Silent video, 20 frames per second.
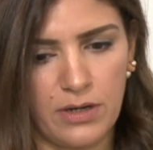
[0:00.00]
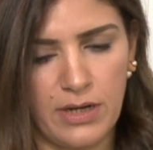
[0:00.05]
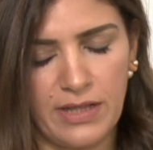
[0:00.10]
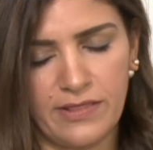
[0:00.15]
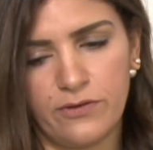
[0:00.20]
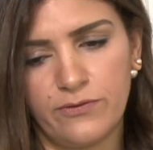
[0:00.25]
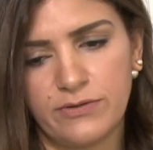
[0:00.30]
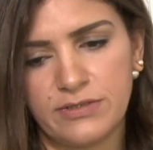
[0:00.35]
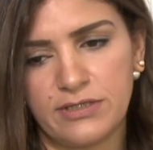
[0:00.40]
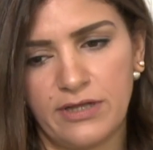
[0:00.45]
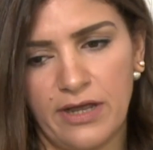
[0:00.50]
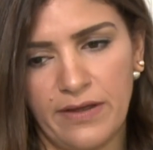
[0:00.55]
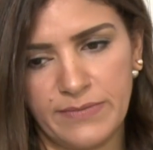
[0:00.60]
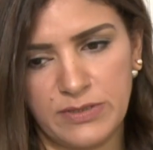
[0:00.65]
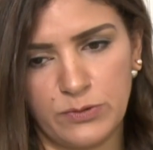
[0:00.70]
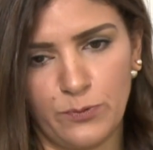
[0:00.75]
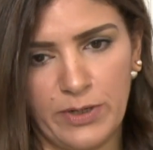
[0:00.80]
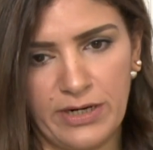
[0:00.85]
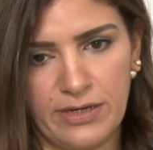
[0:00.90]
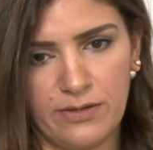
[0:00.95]
at those
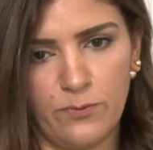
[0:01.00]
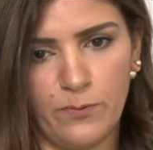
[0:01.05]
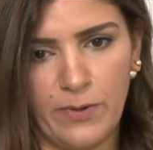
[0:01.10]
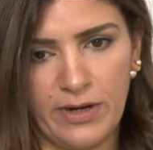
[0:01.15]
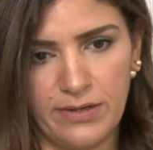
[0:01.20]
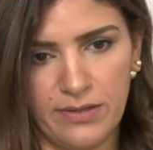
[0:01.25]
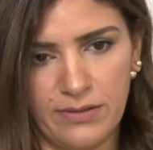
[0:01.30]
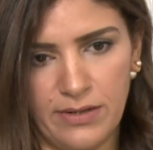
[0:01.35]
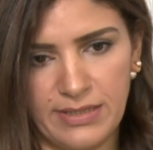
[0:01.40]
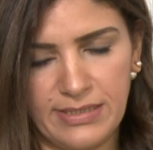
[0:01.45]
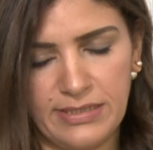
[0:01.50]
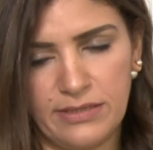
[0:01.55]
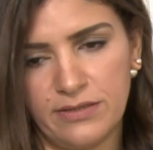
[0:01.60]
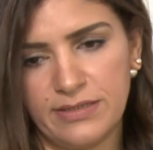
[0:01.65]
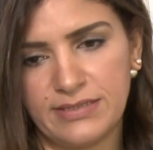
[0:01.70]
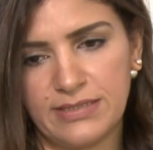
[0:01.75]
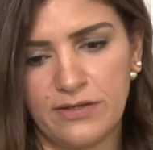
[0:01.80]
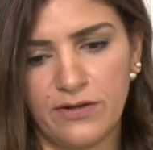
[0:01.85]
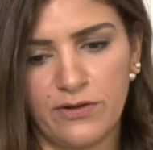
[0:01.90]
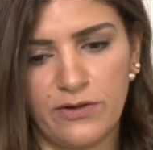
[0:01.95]
times when a deal
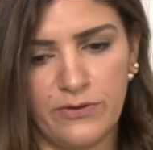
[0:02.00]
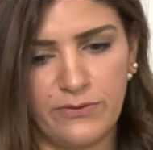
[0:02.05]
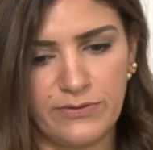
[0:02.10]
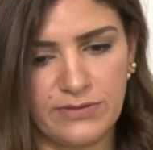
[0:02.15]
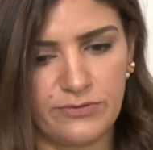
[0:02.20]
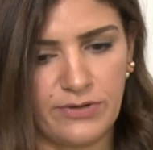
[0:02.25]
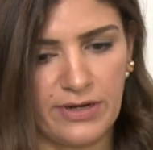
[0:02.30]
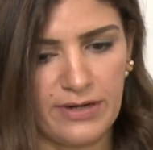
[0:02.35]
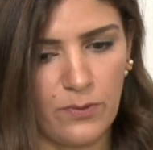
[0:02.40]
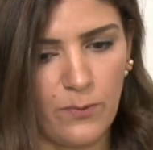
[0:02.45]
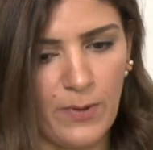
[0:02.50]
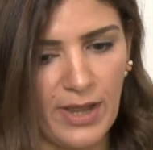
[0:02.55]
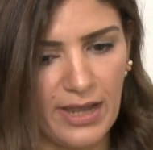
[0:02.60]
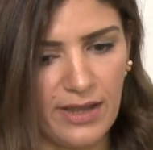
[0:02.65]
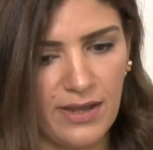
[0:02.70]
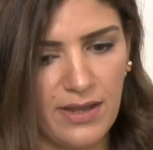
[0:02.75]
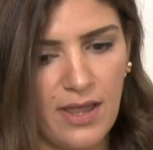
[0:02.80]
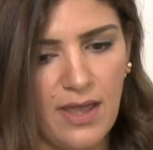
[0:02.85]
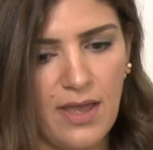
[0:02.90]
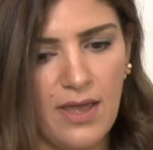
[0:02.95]
isn't closed right
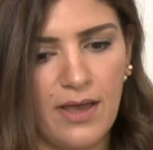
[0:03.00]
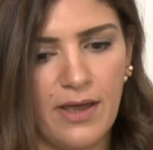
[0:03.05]
away,